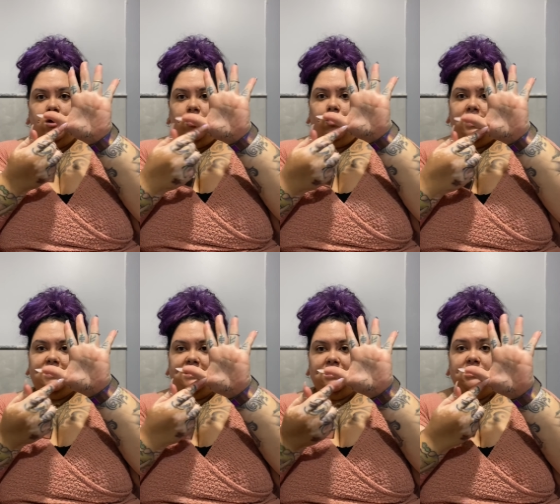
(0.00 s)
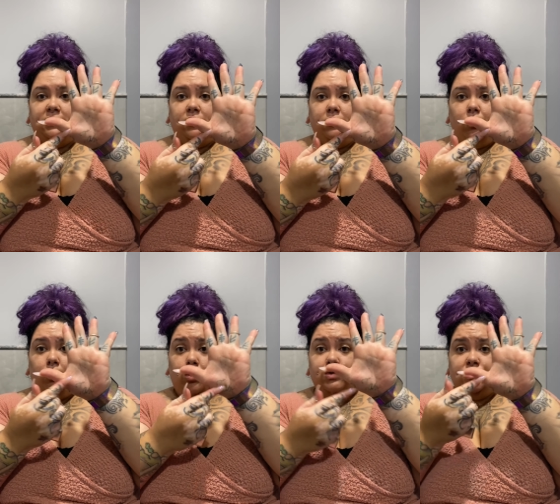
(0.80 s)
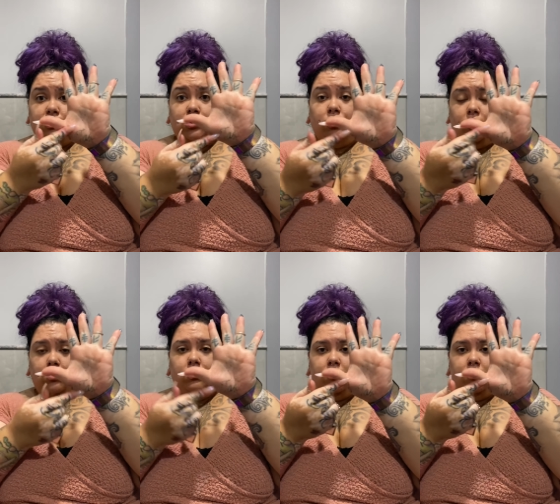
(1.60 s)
when it stays still or goes in a circle.